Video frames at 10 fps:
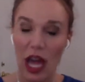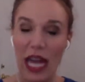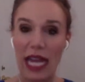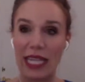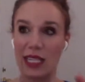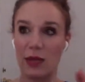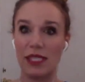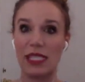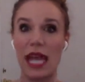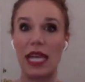And I ended up
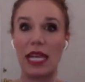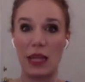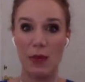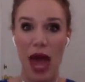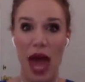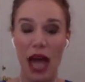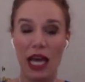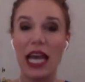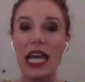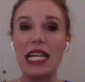standing in the back
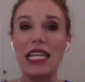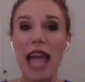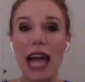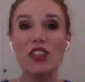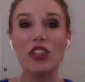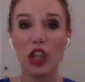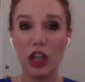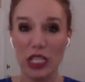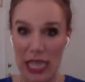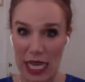next to
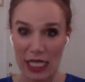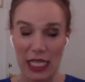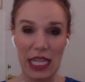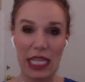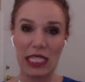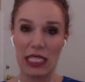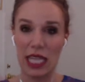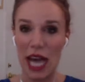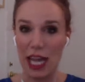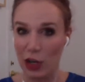Curtis Hanson the
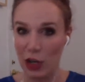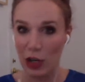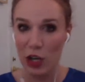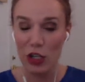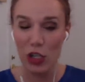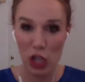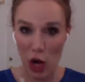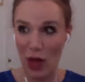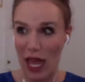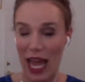entire showing,